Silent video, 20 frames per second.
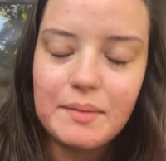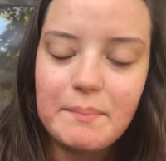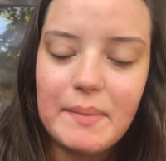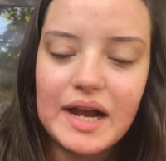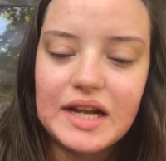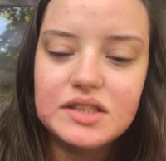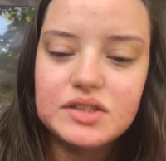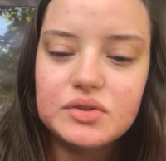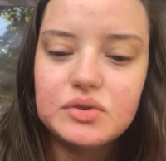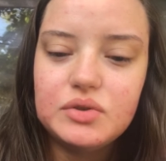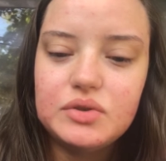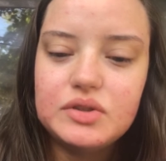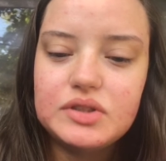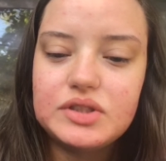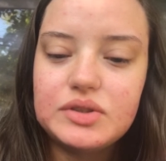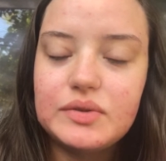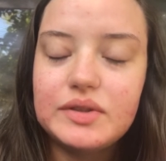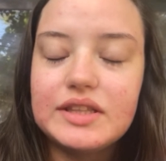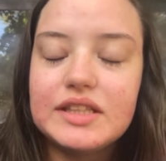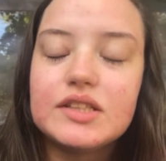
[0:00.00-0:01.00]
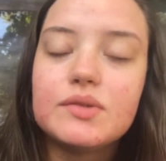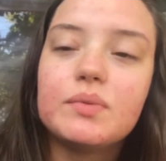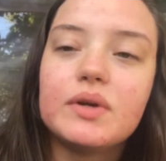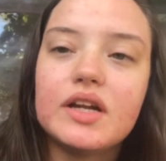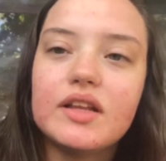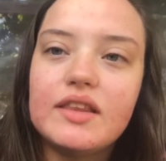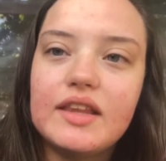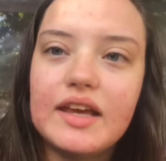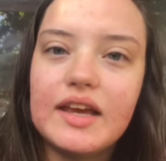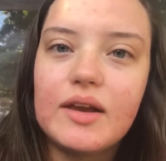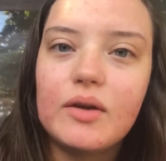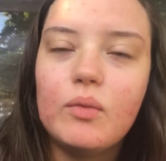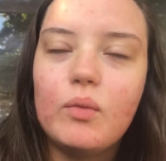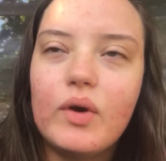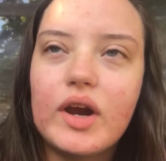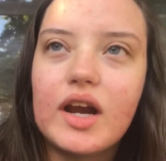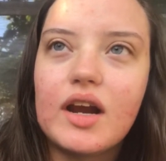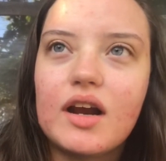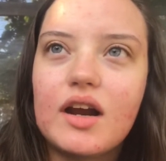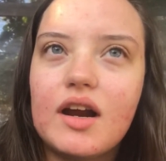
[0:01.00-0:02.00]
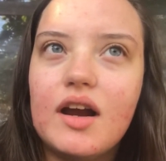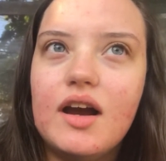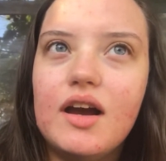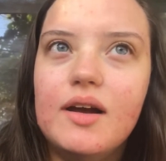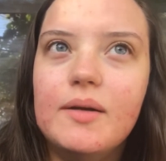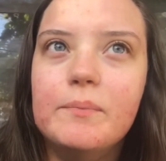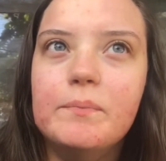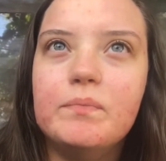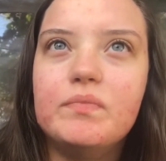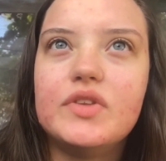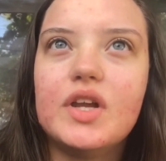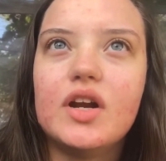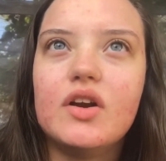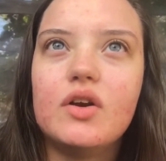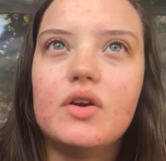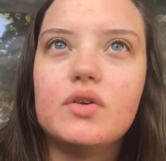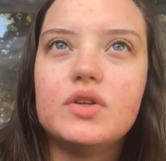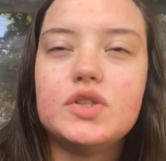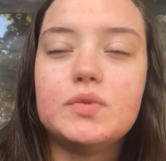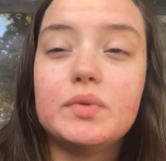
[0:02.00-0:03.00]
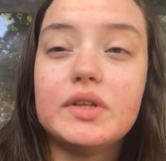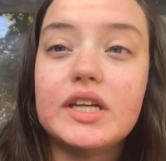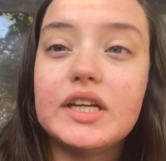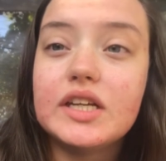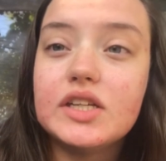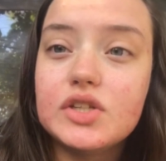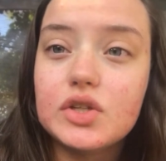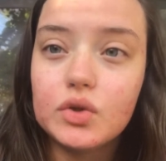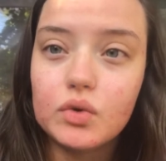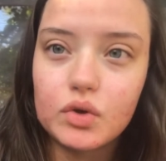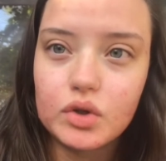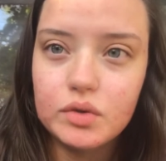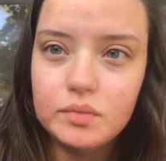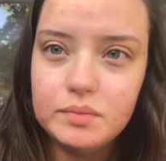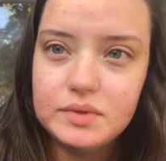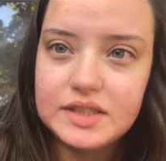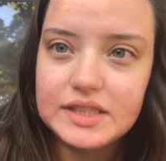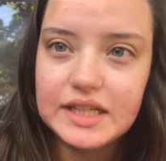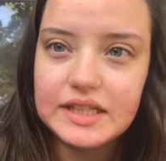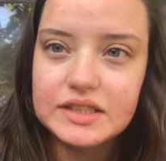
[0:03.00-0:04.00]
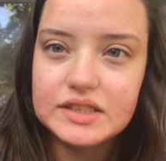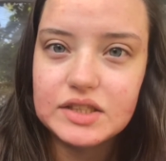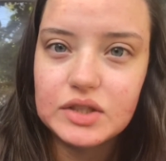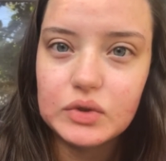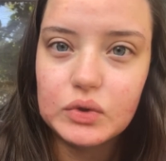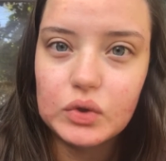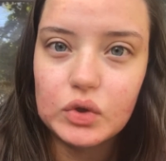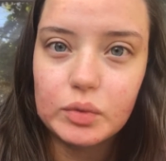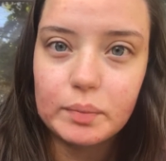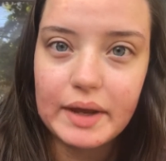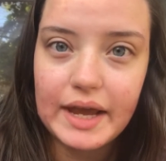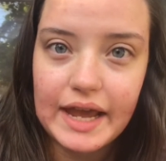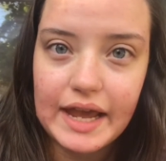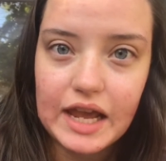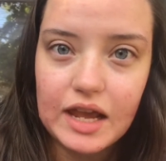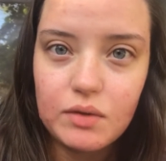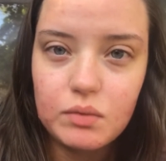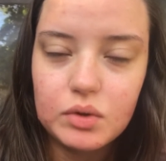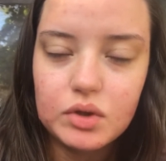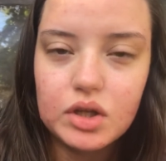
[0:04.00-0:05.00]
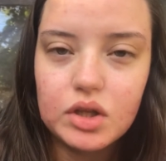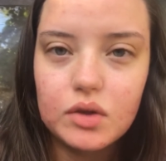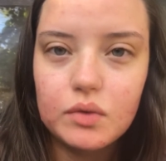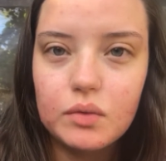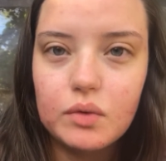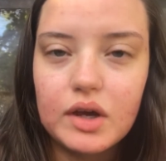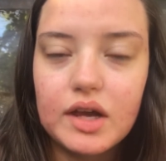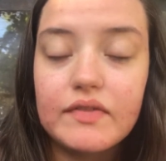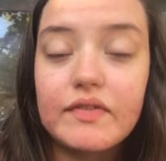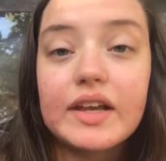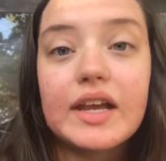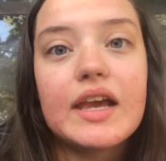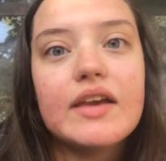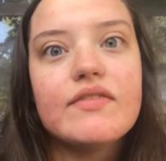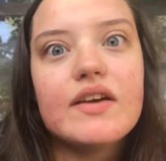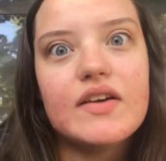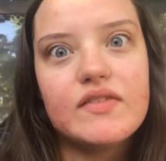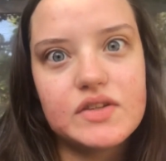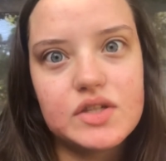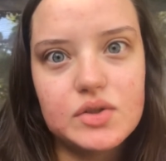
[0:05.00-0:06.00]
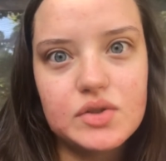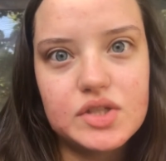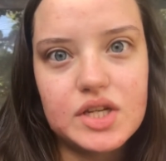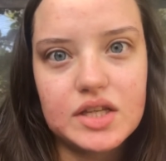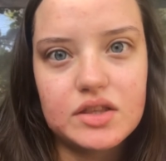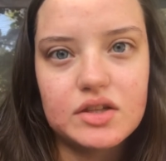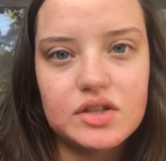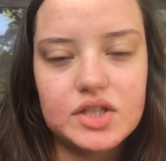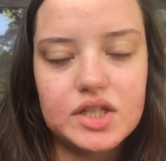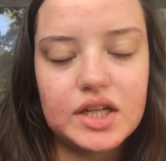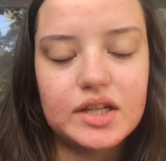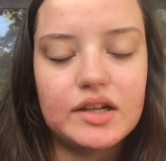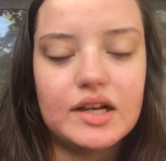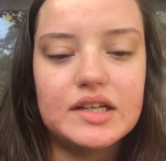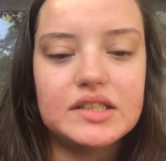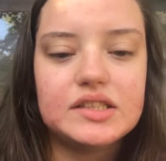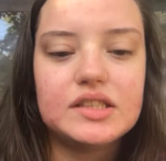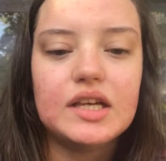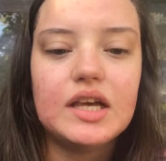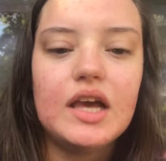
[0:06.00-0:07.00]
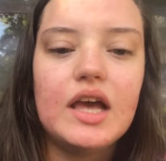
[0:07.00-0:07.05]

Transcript: My school is doing this weird thing where they're splitting into groups, and so group A will go, if I have a Tuesday Thursday class,